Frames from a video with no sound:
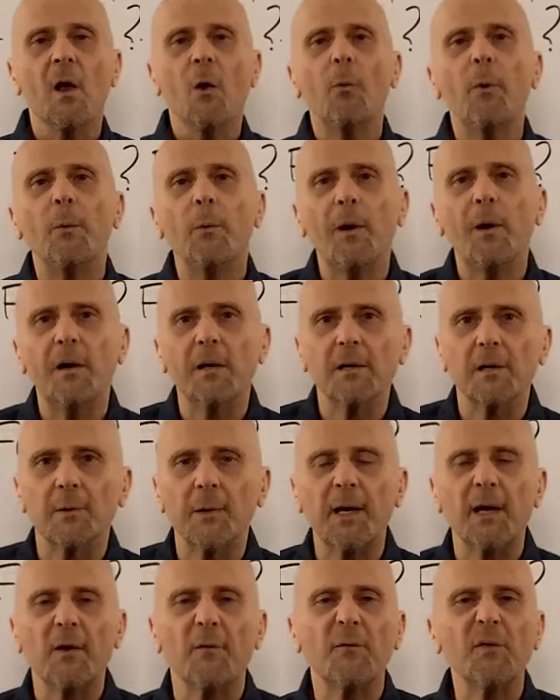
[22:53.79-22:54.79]
we wanted to
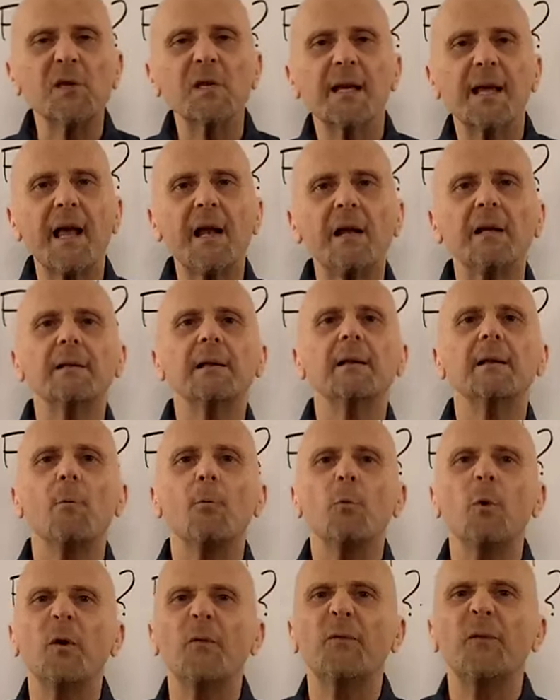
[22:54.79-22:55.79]
create a physicality that
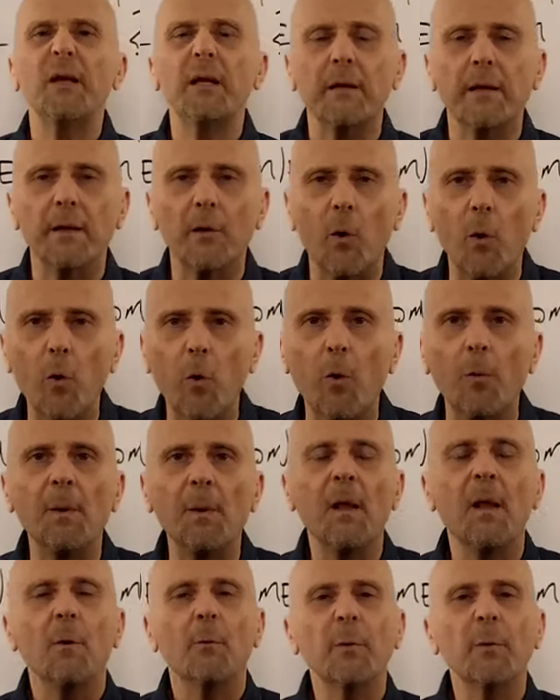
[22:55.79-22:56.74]
would feel at home